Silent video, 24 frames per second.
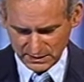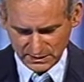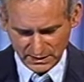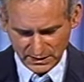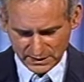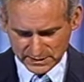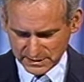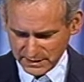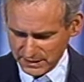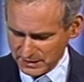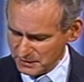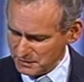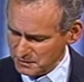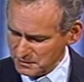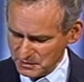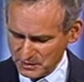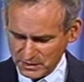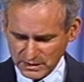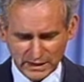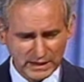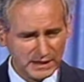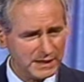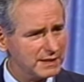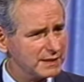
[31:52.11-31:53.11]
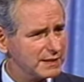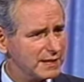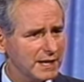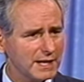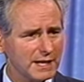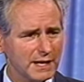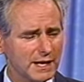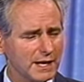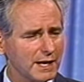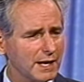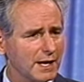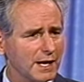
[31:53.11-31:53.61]
I said, Oh God,
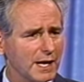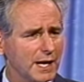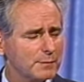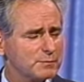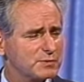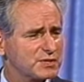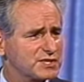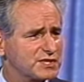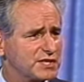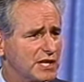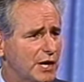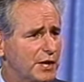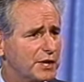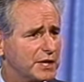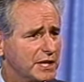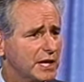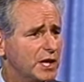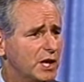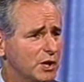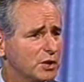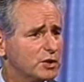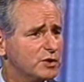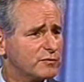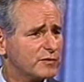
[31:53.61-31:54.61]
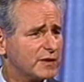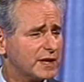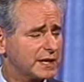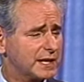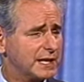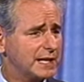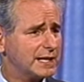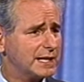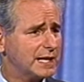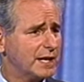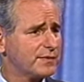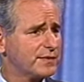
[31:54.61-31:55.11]
I, I'm starting all over again.